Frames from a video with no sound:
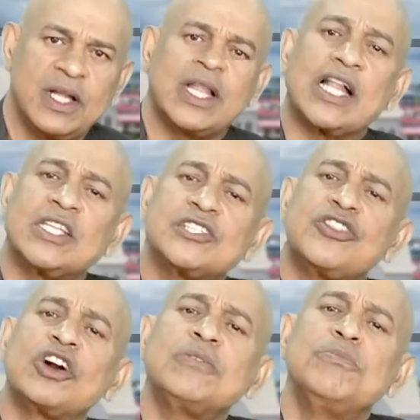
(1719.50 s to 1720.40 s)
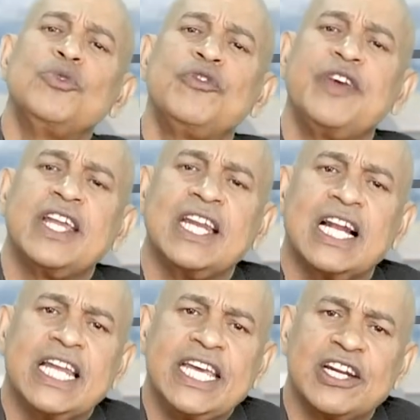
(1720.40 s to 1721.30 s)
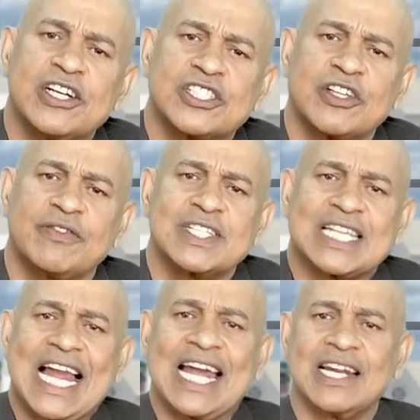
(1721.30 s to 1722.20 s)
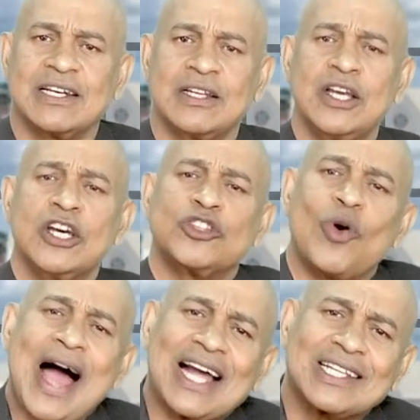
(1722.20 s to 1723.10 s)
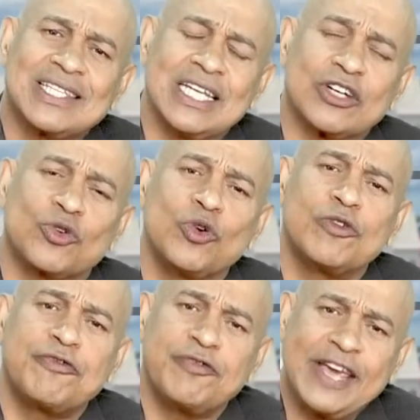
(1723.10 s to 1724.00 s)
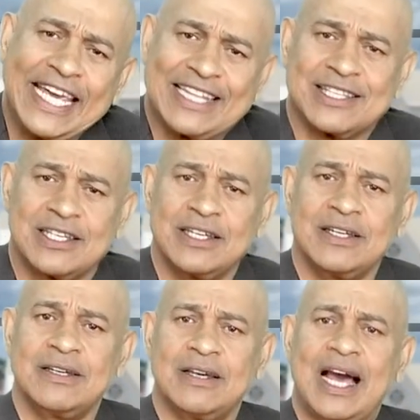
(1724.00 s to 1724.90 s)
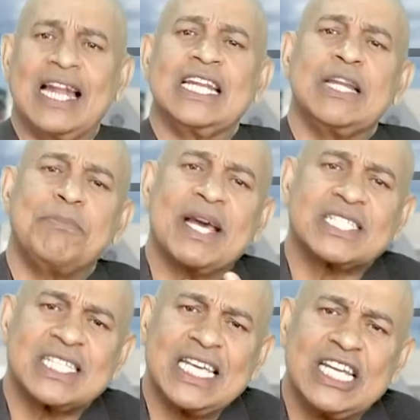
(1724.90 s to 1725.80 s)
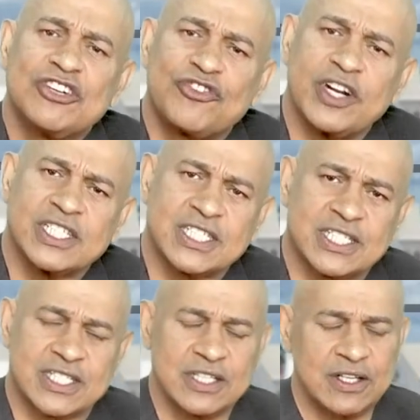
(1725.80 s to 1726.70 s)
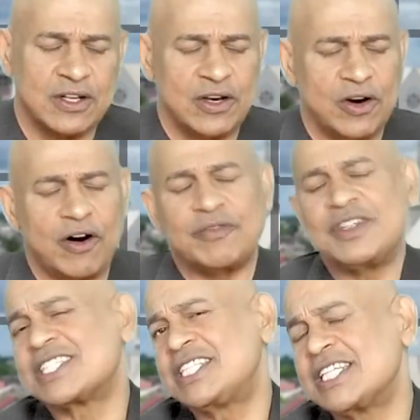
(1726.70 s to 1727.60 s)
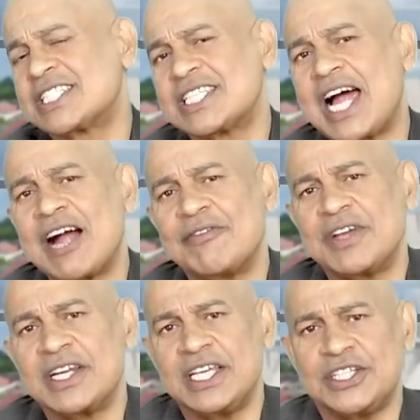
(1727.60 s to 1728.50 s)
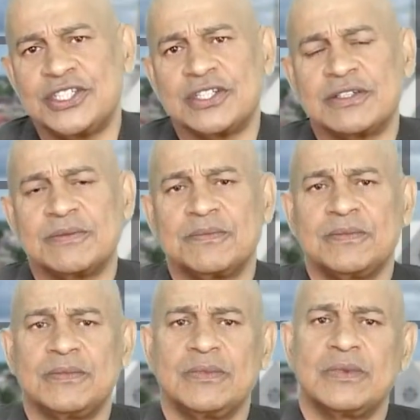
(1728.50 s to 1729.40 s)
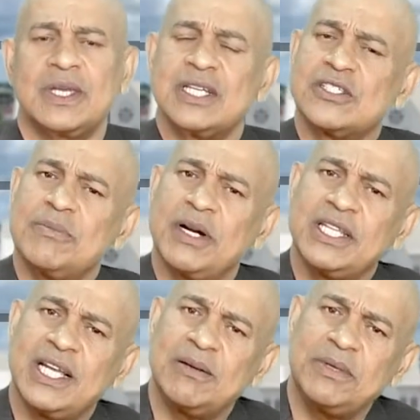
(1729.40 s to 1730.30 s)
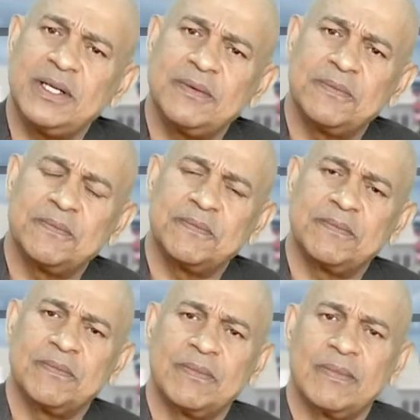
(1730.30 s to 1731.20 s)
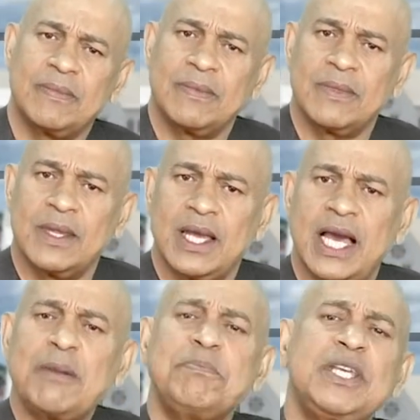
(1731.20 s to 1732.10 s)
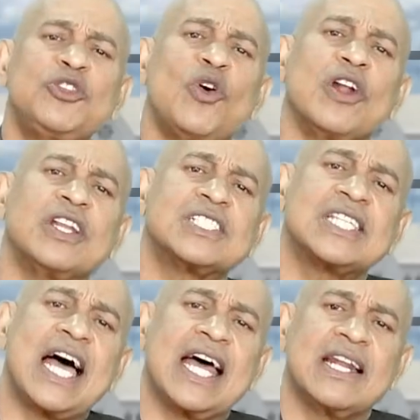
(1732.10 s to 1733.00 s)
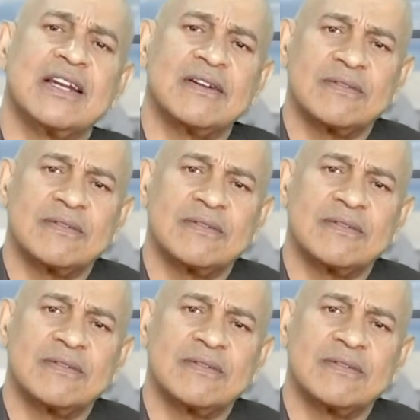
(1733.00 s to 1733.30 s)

that is not moving the leaders of this land to act in good faith and in the best interests of this starving nation? Can somebody tell me? Help me to understand.